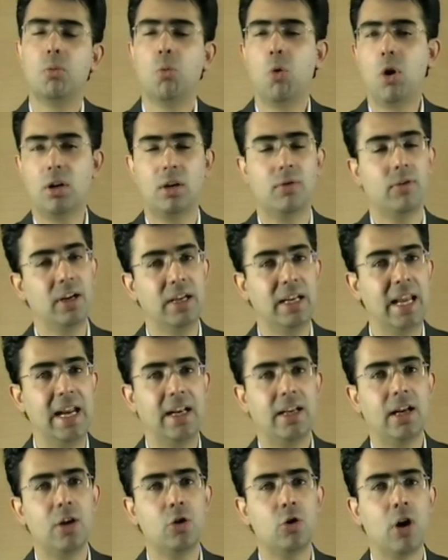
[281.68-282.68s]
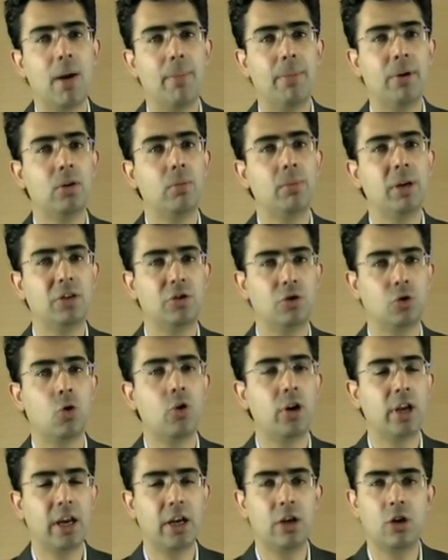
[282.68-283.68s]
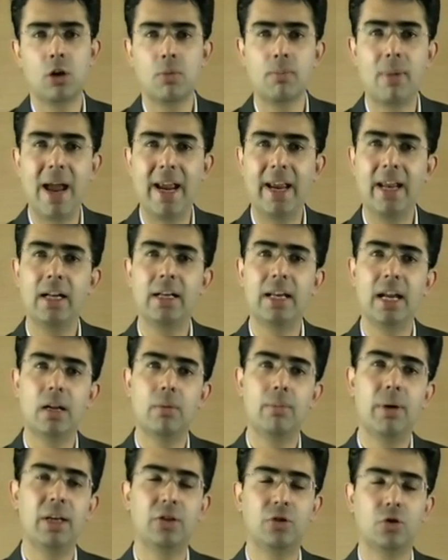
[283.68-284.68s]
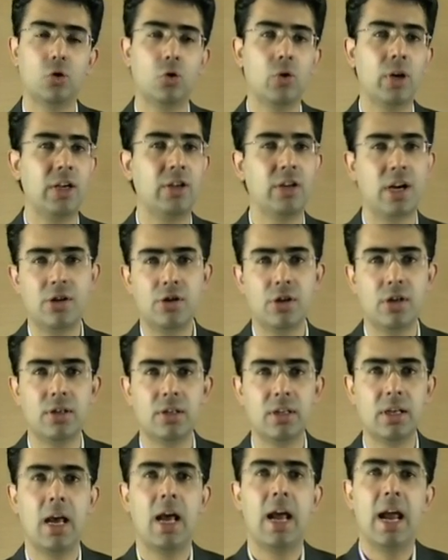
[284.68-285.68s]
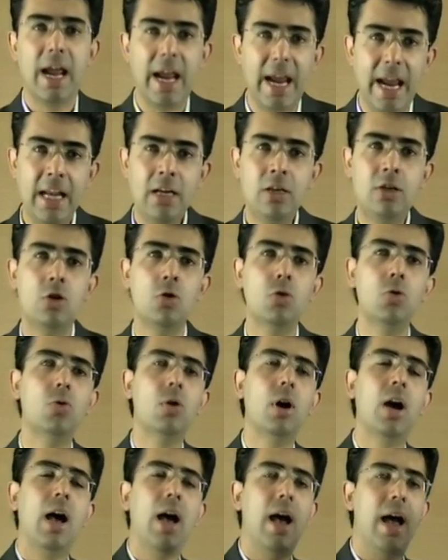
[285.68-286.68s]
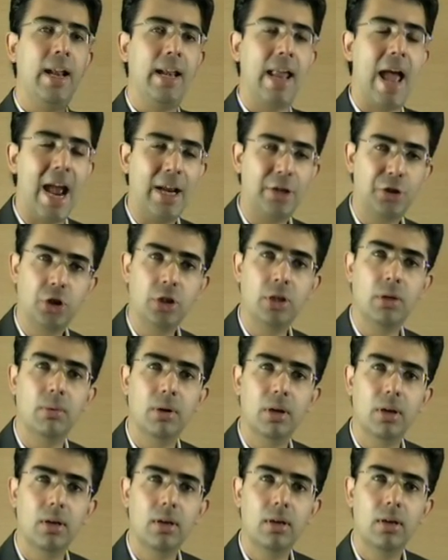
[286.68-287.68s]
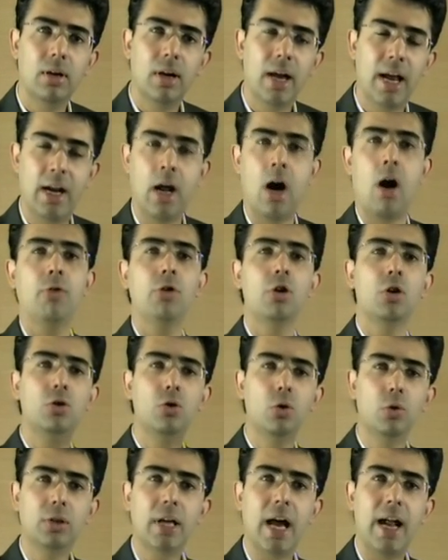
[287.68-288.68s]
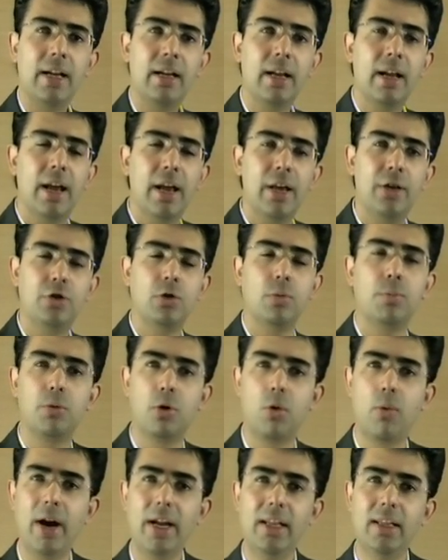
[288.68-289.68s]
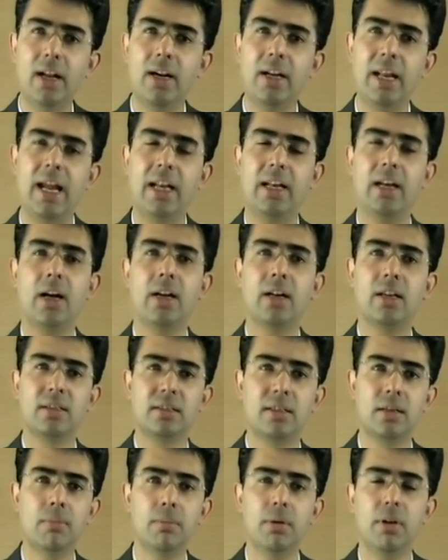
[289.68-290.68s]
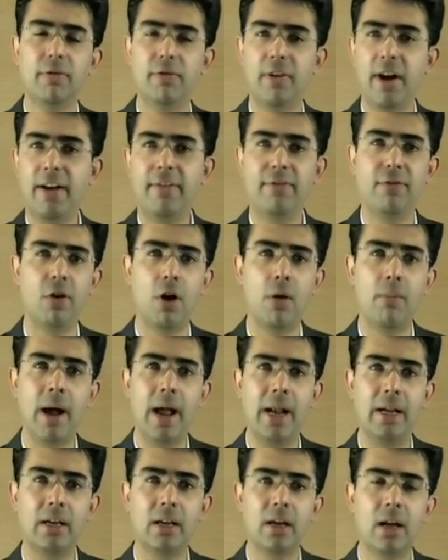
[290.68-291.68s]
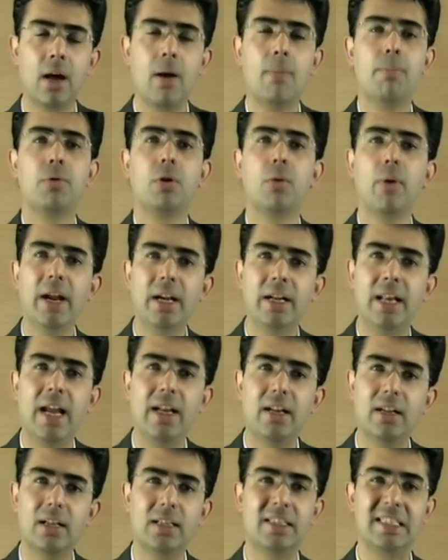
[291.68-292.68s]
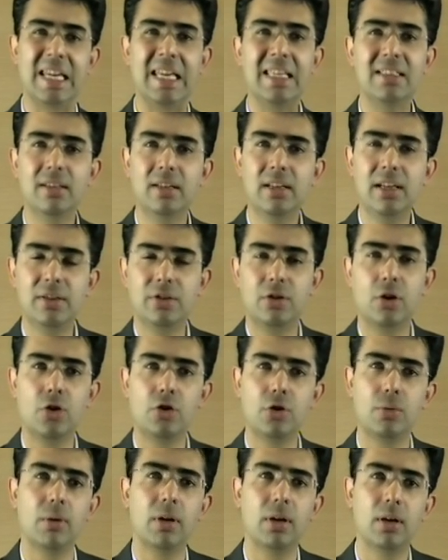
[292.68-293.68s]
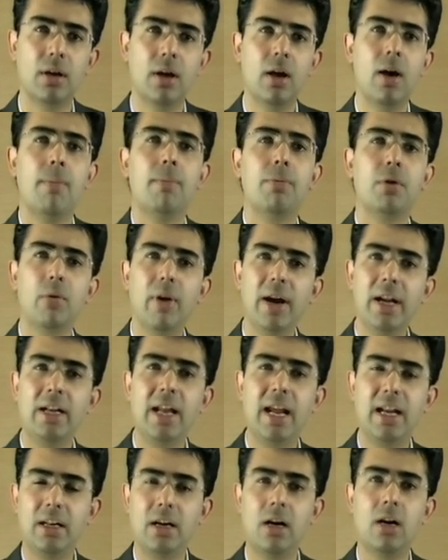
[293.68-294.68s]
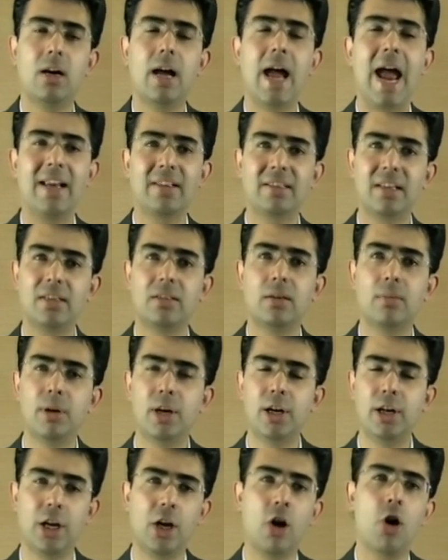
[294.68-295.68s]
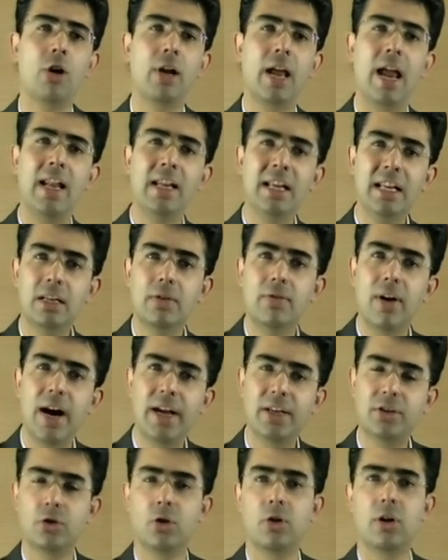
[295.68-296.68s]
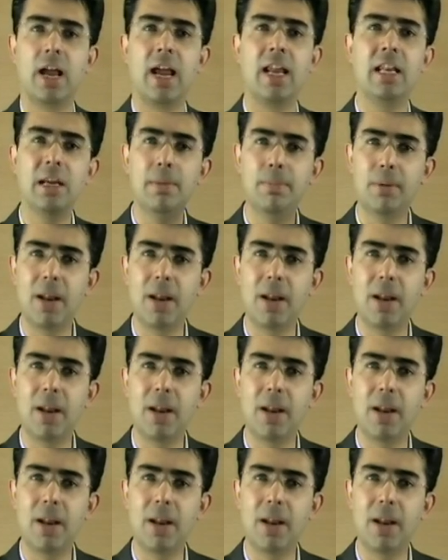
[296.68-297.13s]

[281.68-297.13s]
whatever data you happen to be storing in your backend database storage engines into an actionable. And how you do that is to provide that data in a simplified format, provide data that's easily searchable, provide data accessibility on any device or any